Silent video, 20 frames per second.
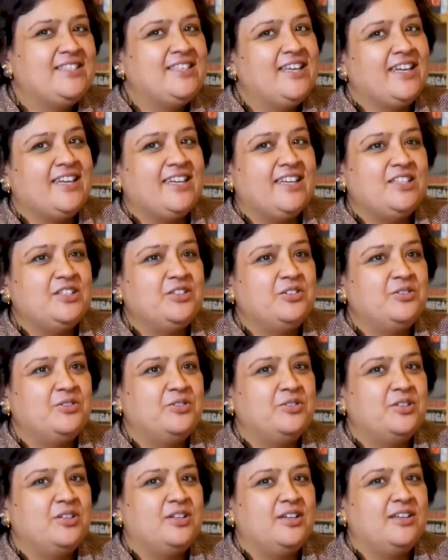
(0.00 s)
second, you
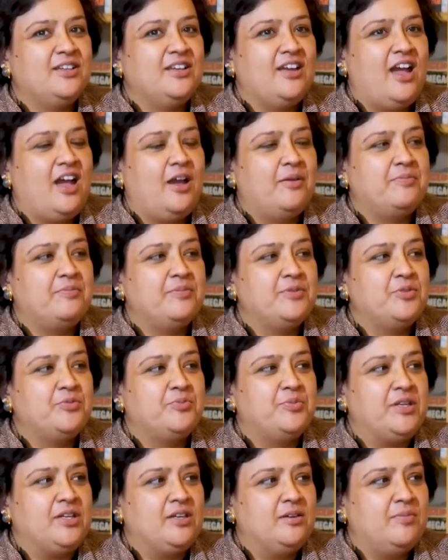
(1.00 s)
know, you
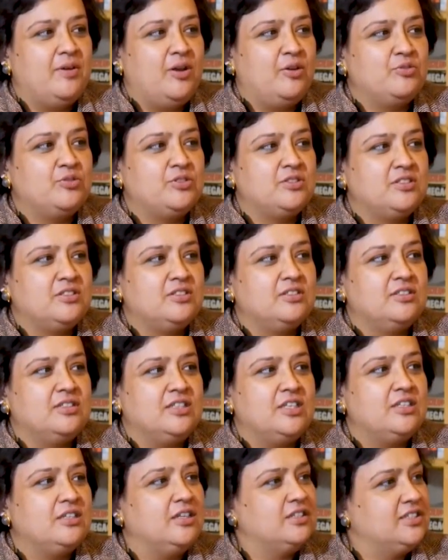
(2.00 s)
bring about
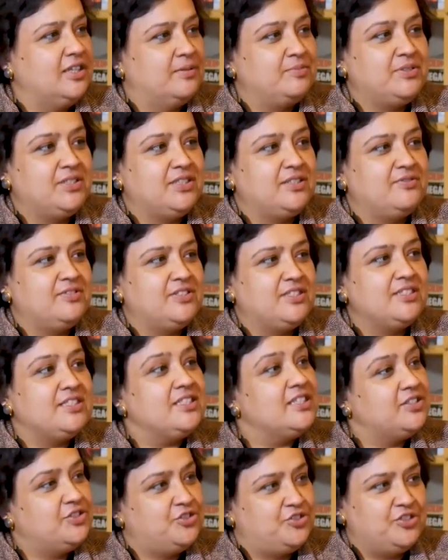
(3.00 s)
a subject which
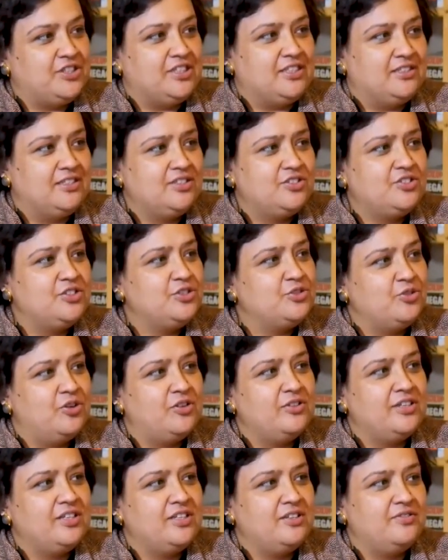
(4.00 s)
is history. History is
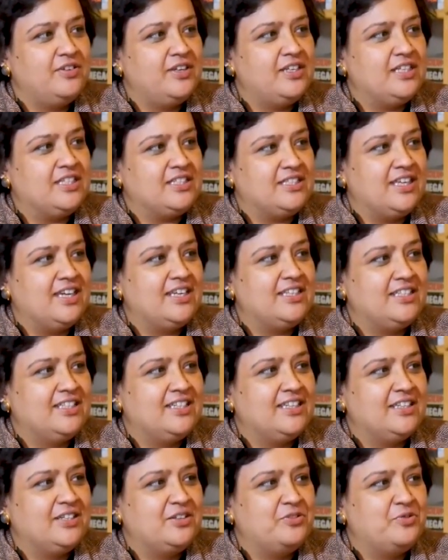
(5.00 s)
already very
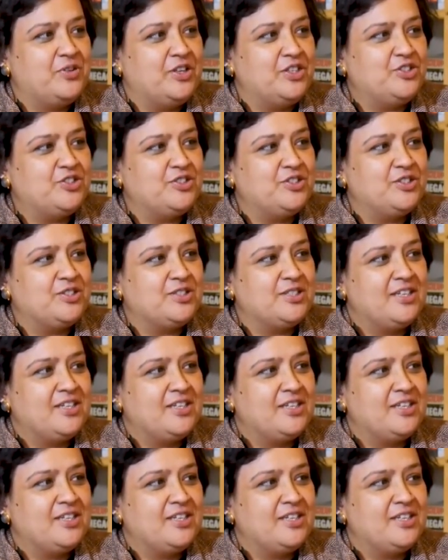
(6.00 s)
exciting and adventurous.